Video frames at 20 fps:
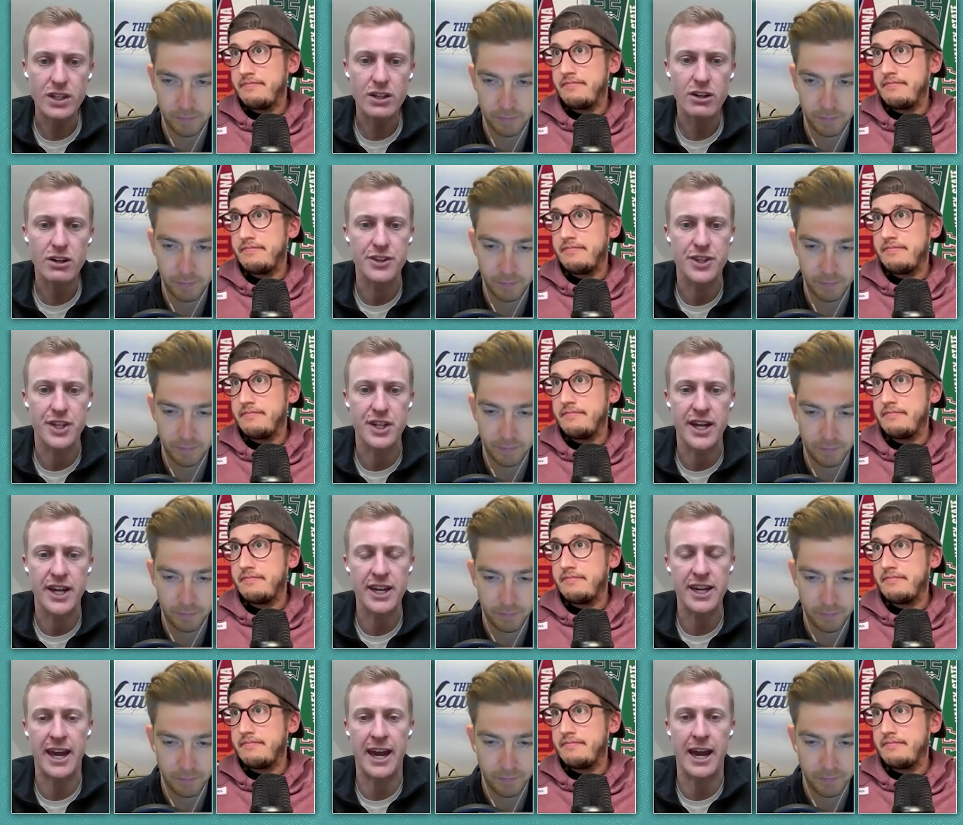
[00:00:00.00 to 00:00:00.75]
Speaker 1: All right, the
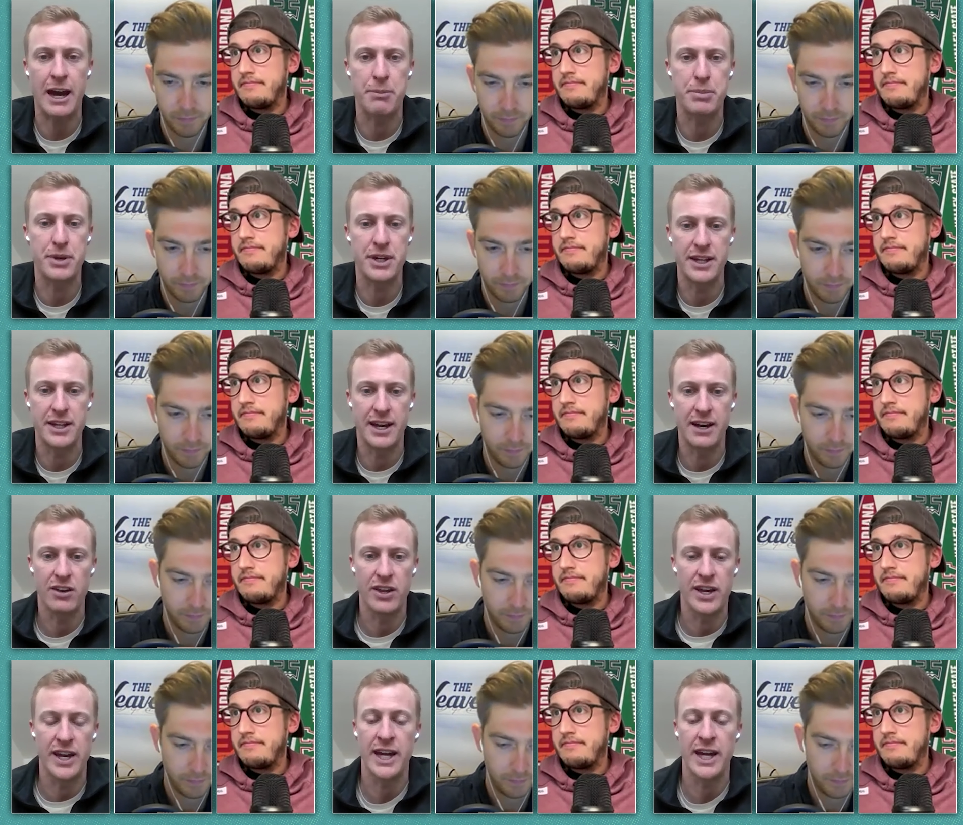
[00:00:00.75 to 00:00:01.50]
nightcap in
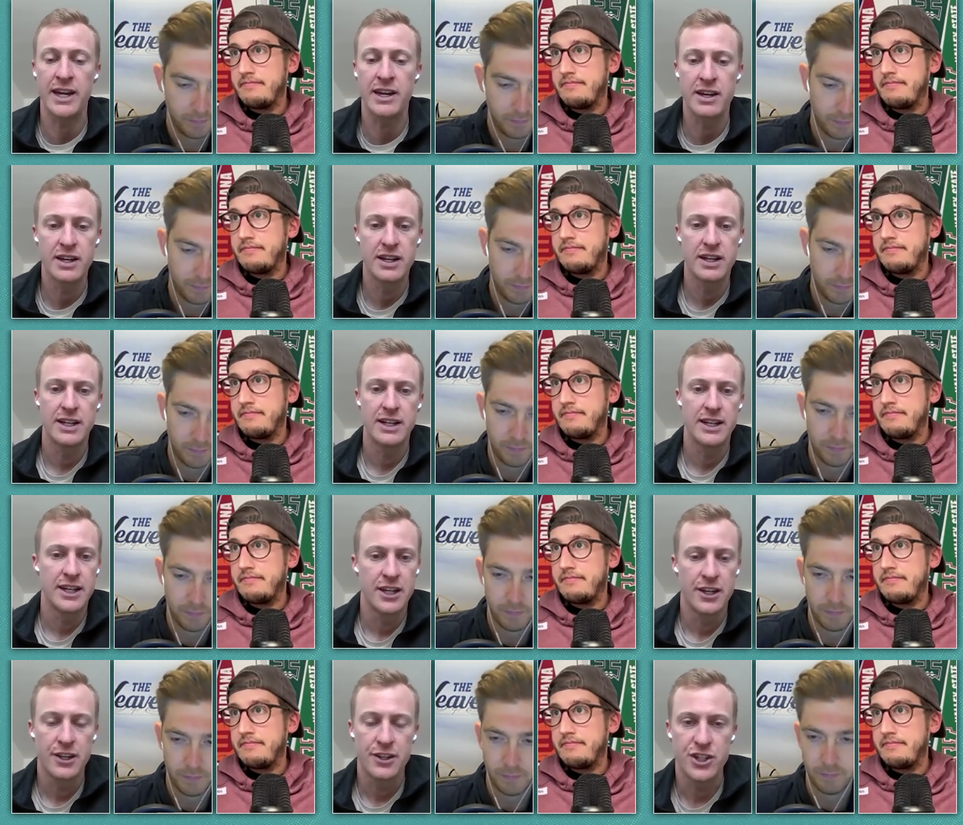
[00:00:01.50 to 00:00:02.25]
LA.
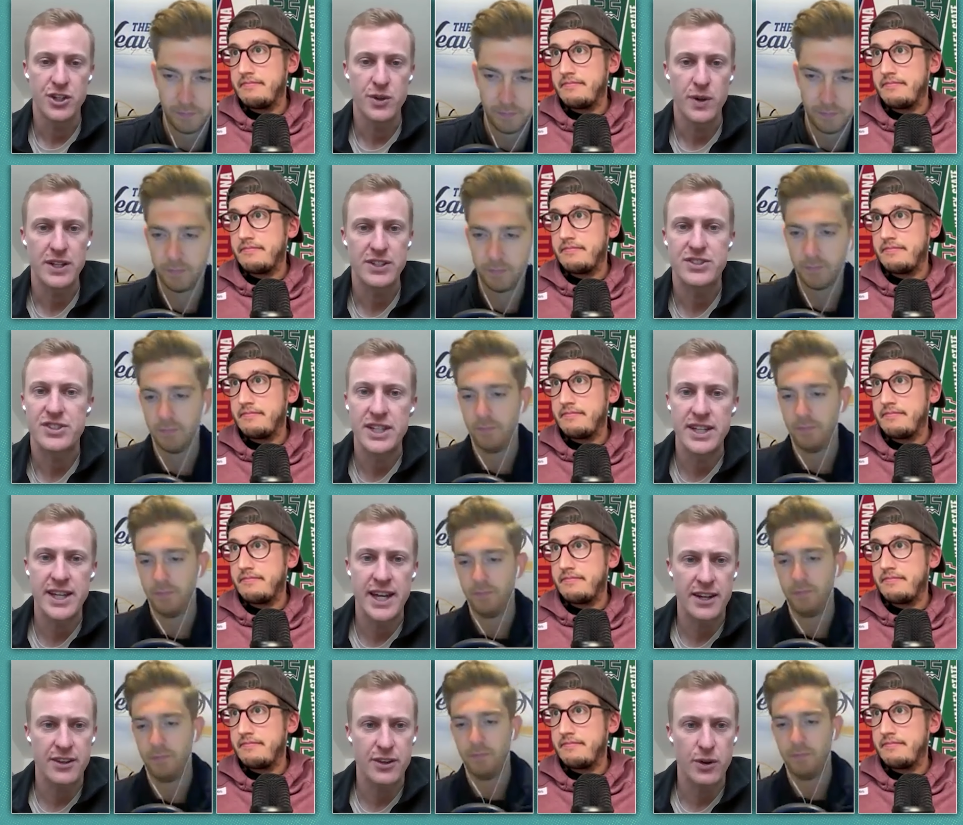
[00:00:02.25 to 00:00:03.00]
UNC
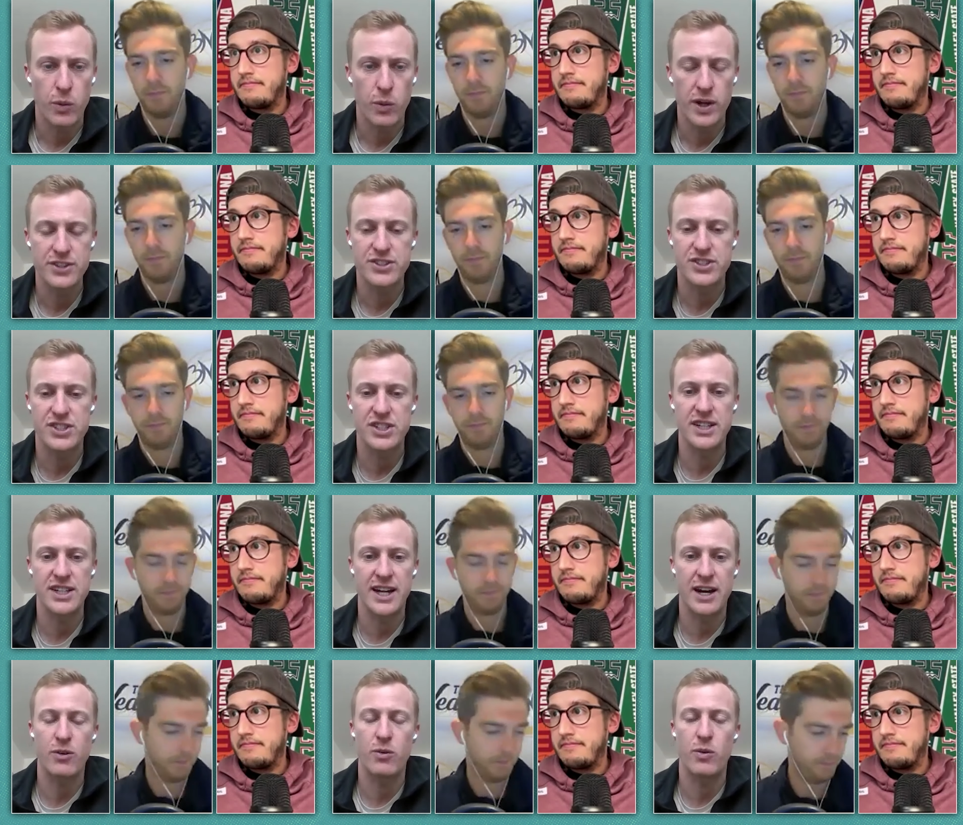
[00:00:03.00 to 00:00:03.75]
getting the one
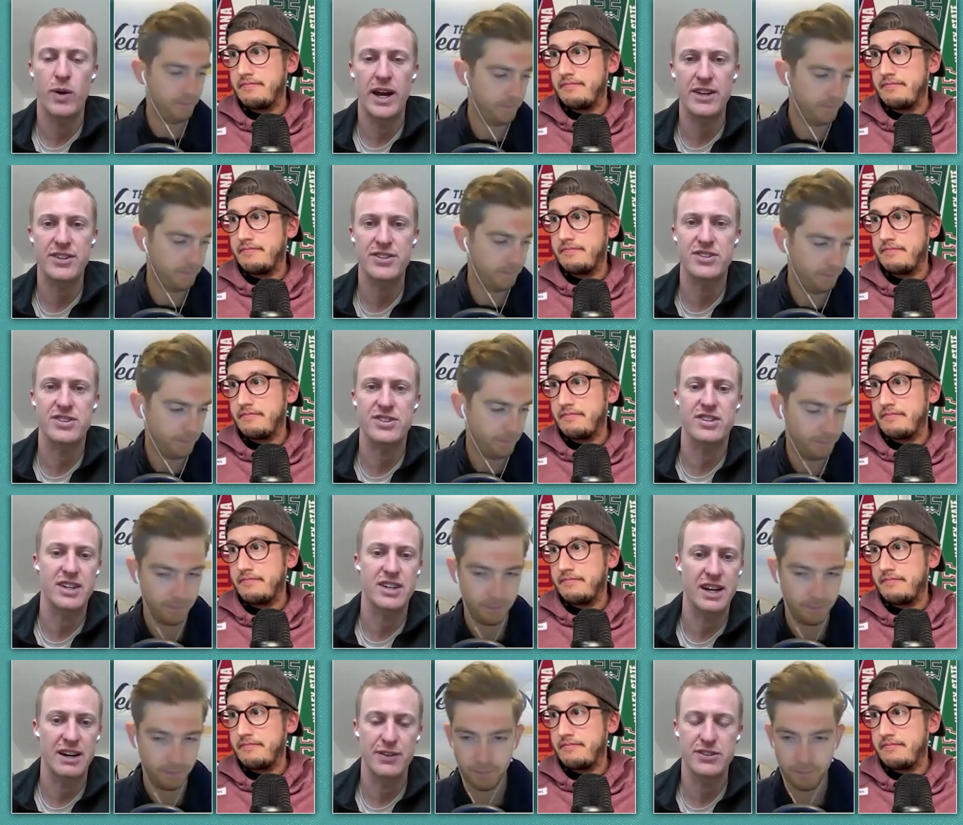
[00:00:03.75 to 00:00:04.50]
seed out
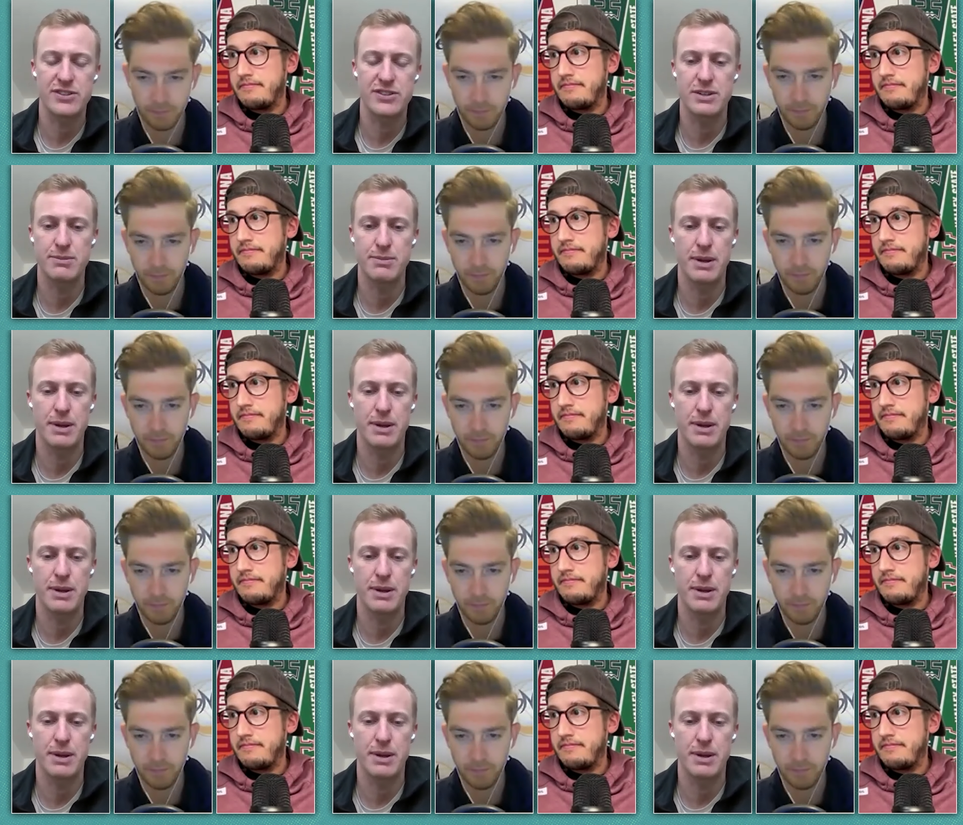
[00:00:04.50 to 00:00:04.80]
west. Obviously,